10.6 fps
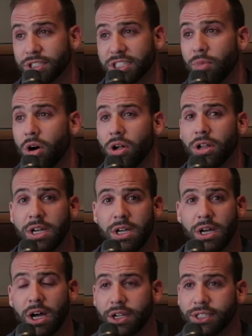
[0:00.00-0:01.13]
as a small
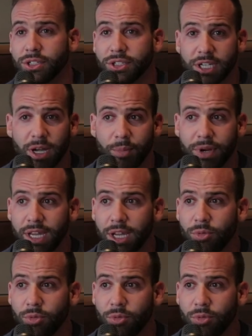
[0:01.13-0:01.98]
consulting company.